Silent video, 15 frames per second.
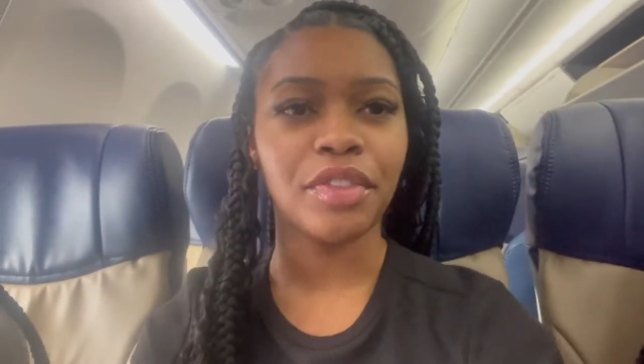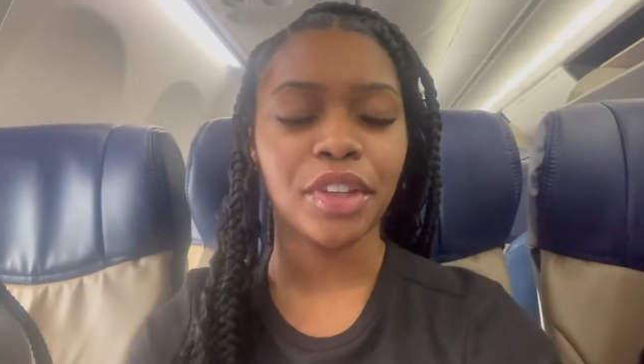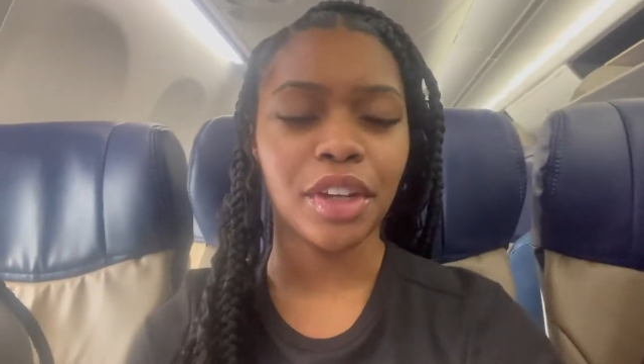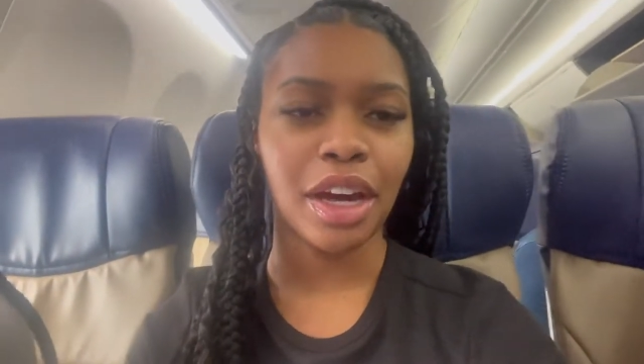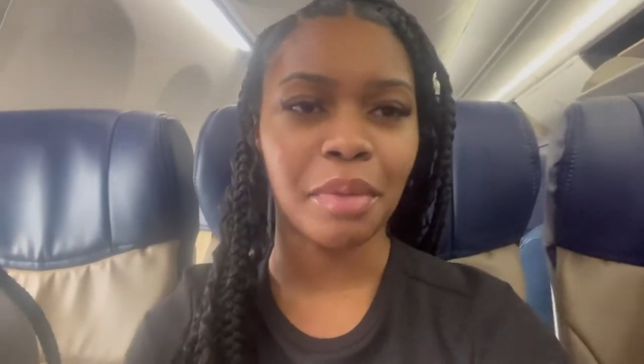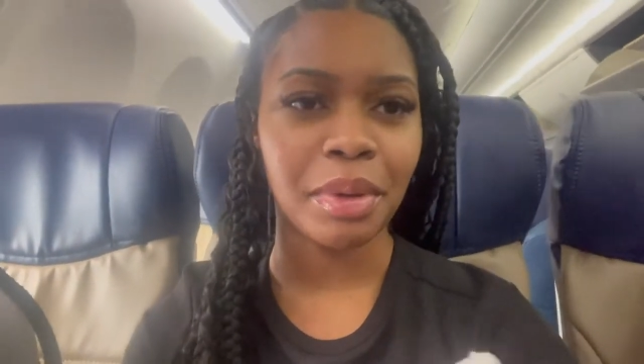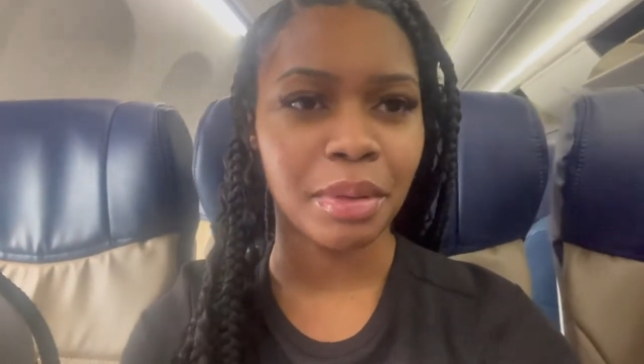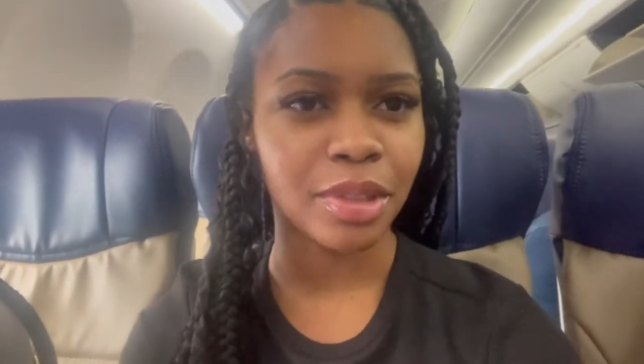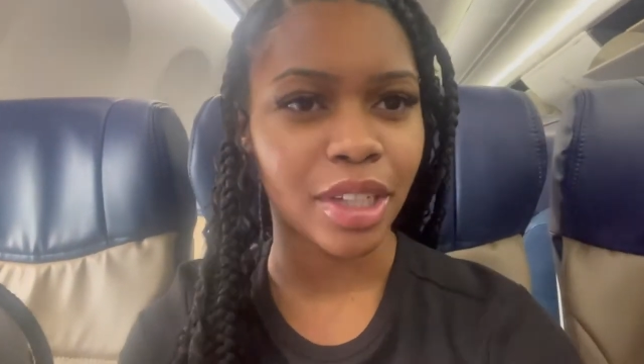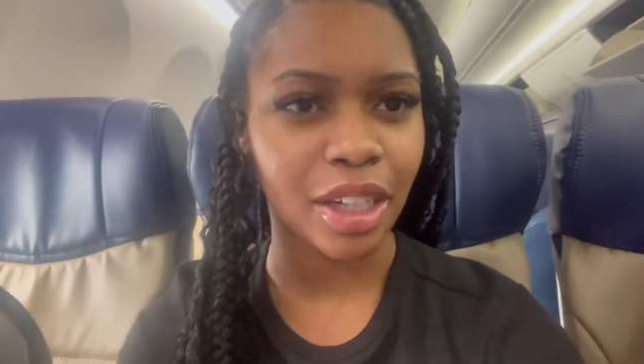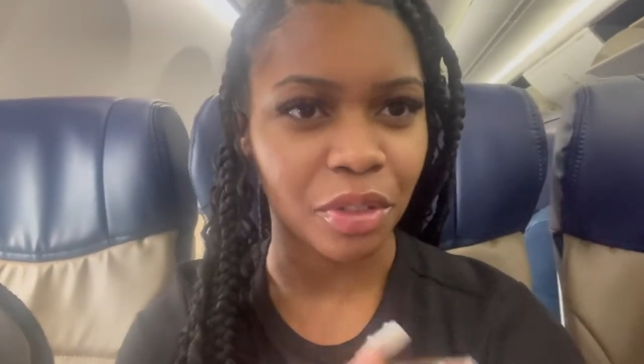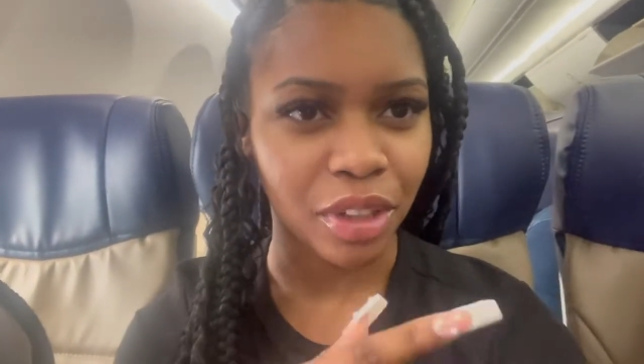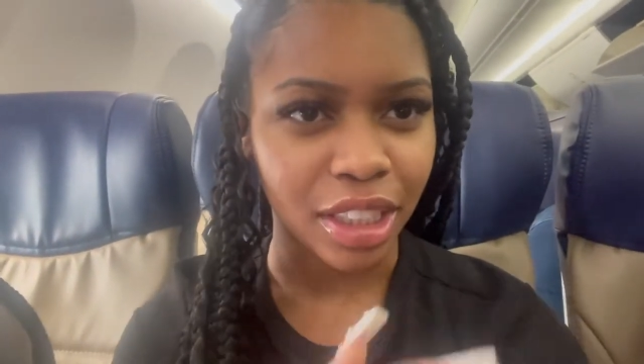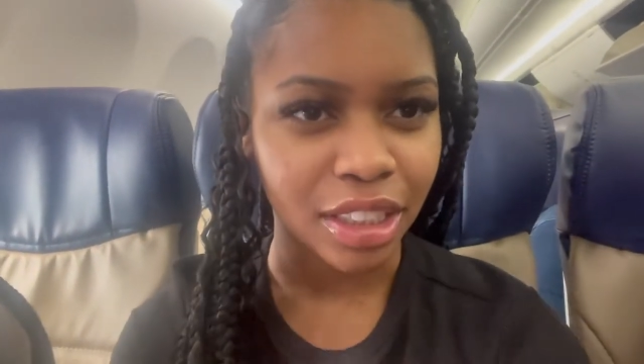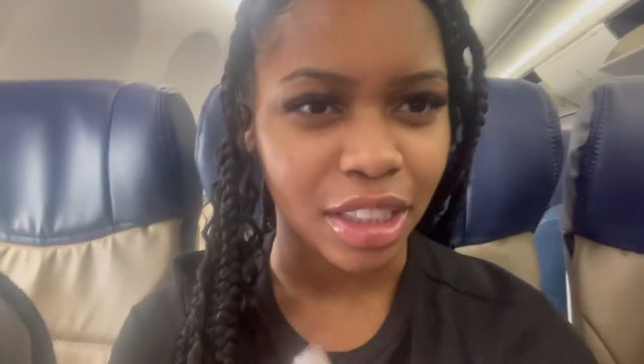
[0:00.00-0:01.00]
You know how people try to
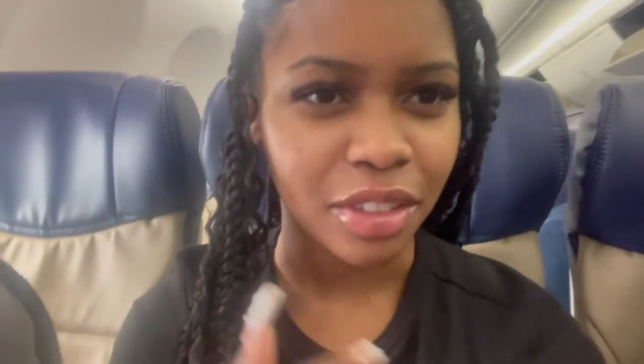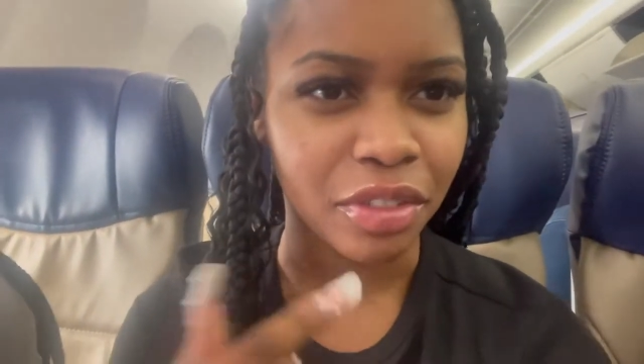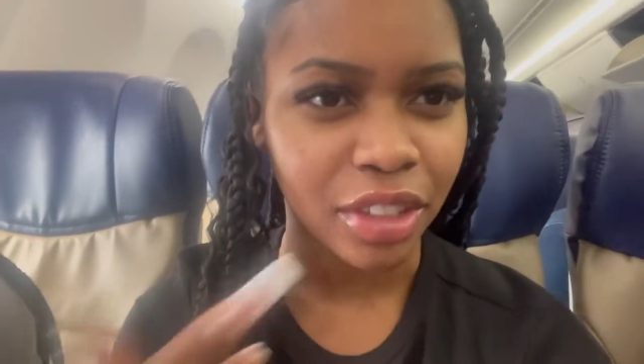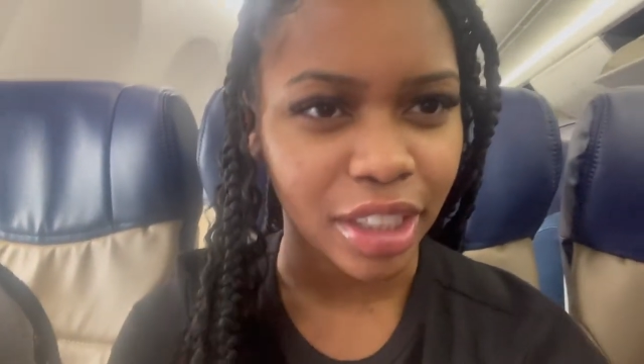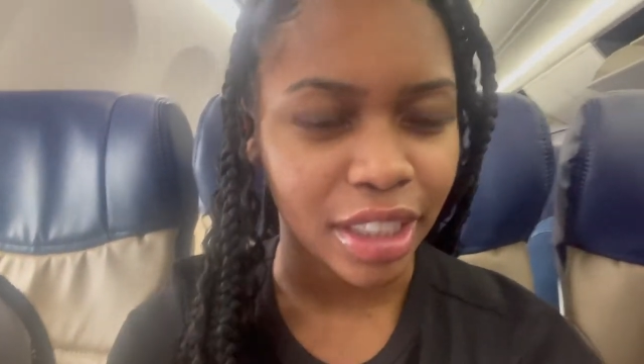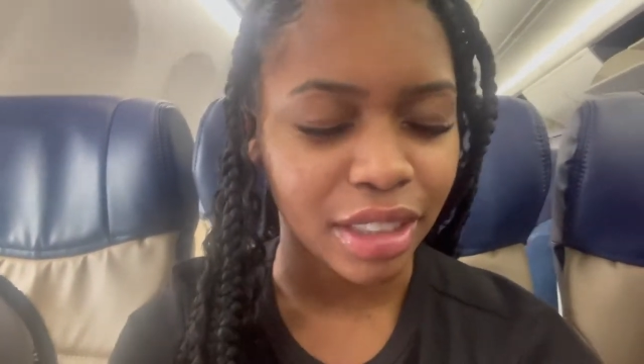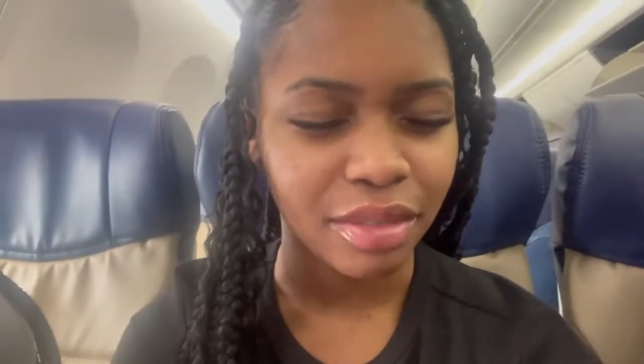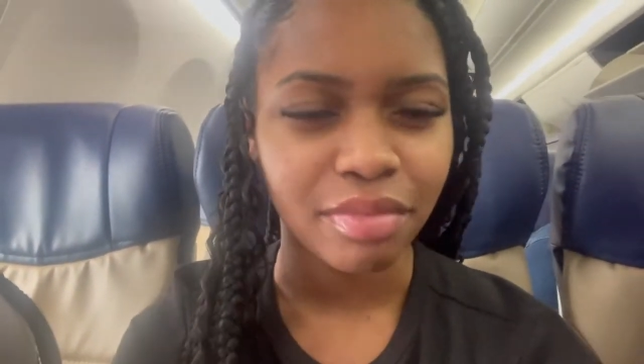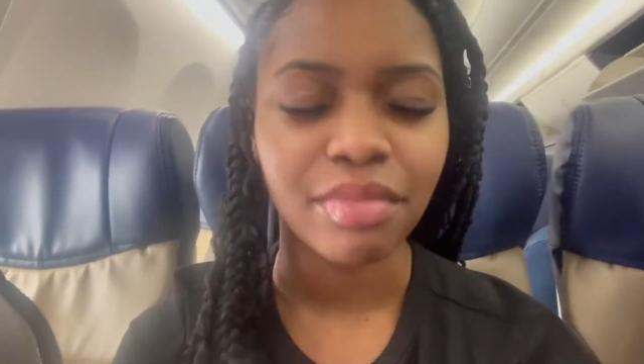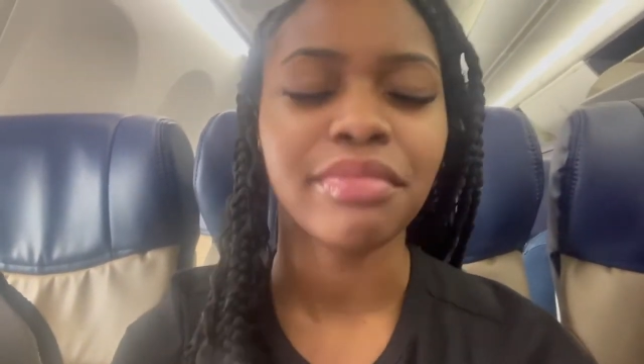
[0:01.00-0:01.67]
run to the front?